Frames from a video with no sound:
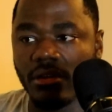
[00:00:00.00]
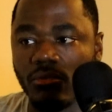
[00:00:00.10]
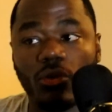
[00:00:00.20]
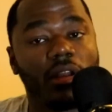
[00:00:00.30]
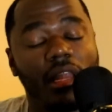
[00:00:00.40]

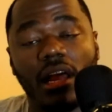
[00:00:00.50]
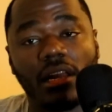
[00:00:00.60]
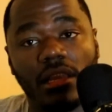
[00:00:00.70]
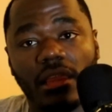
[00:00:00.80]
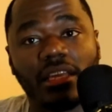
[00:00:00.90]
were a lot
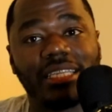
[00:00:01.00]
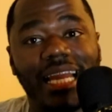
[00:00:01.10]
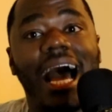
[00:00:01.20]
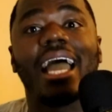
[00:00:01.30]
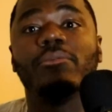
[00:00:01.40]
of the things
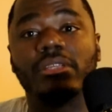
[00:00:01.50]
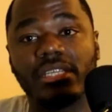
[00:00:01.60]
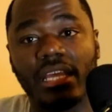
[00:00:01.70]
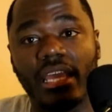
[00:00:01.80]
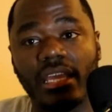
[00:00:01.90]
that I was
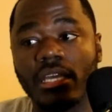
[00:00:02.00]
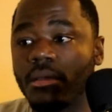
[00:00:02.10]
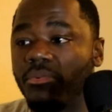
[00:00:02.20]
saying